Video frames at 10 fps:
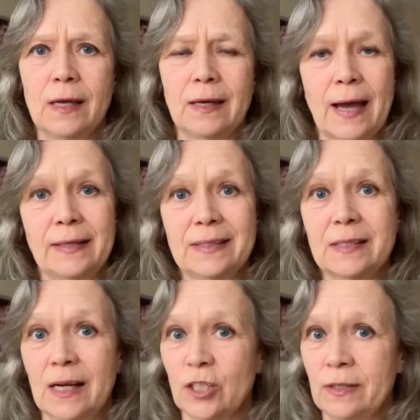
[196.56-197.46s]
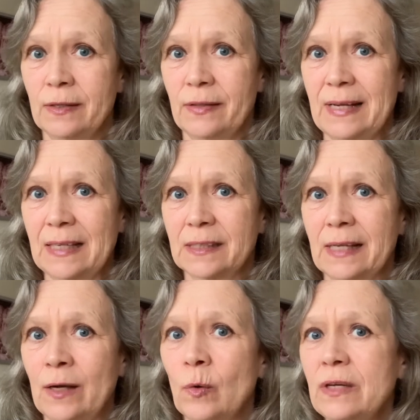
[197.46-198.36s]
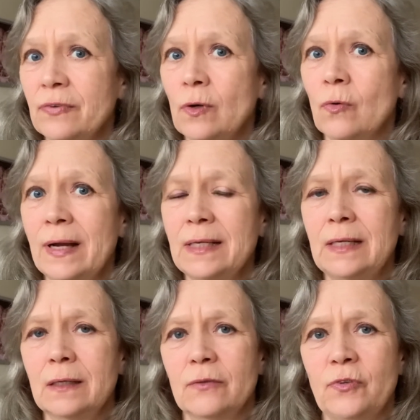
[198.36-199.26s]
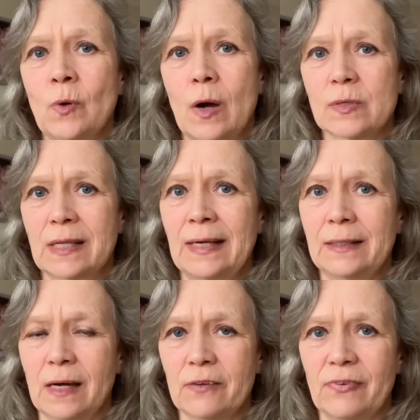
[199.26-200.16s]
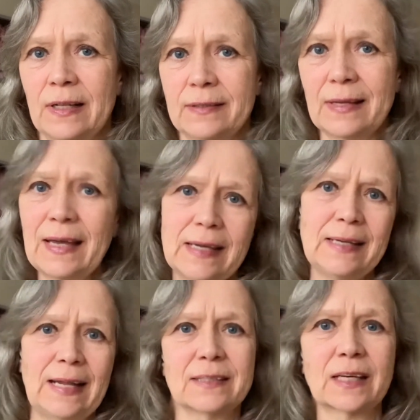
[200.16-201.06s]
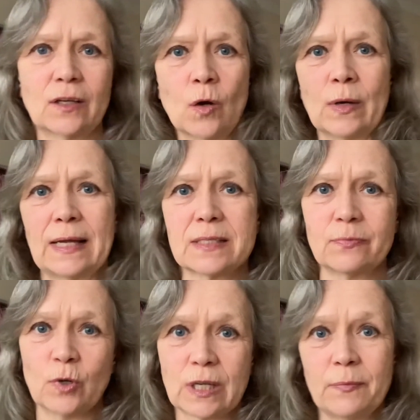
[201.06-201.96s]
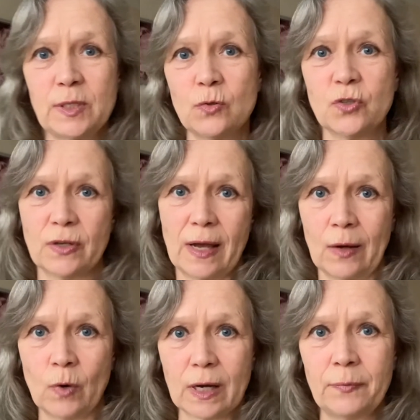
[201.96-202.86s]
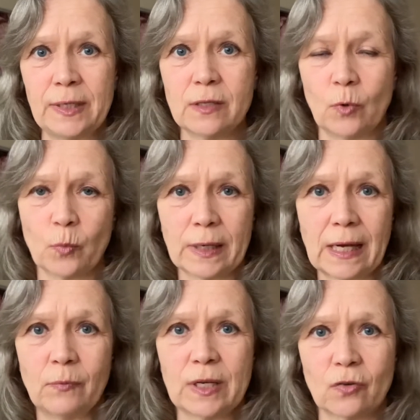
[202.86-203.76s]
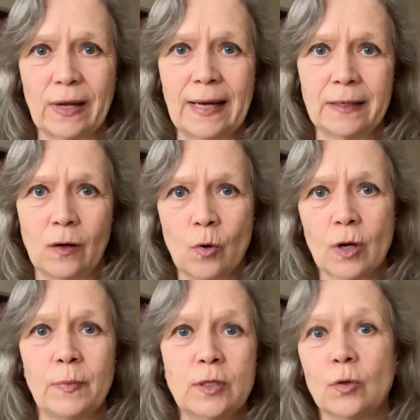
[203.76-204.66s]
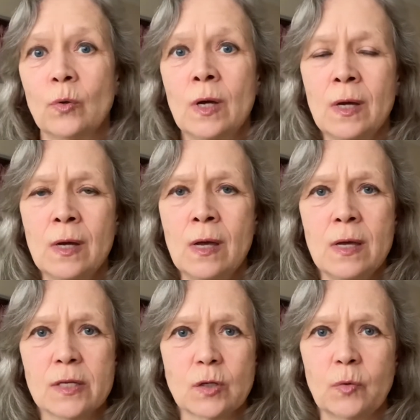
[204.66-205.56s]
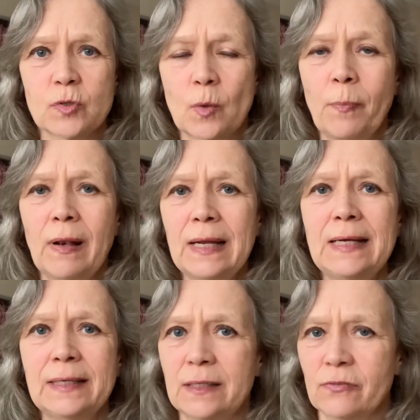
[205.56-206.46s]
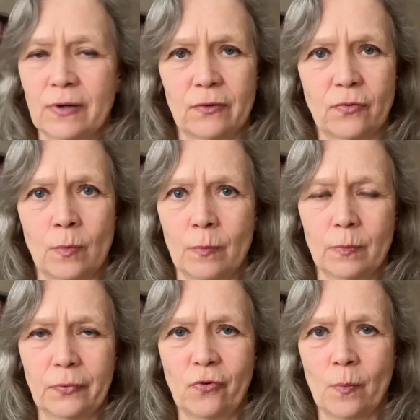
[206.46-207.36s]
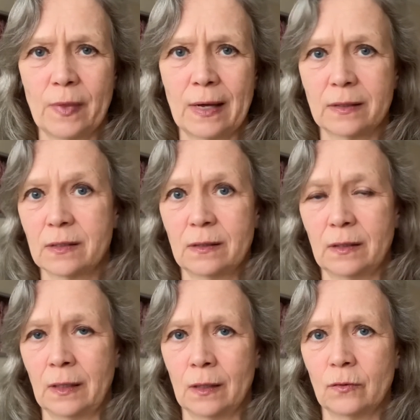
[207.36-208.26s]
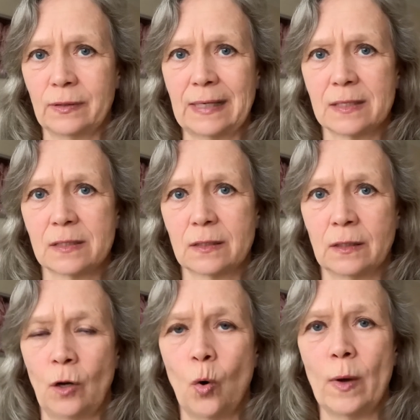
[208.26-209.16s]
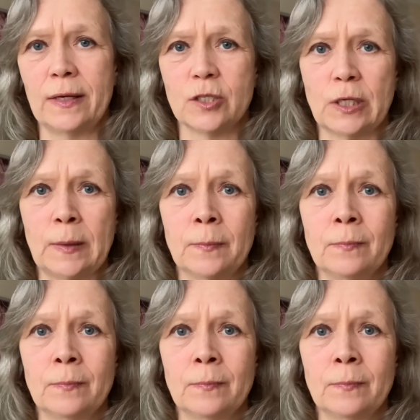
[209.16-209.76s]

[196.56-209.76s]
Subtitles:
I did actually the next day, or even already a few hours later, I felt, hey, let's get going. What can we do today? What can we create now? What can we do? So it was completely different from that, dense and low energy.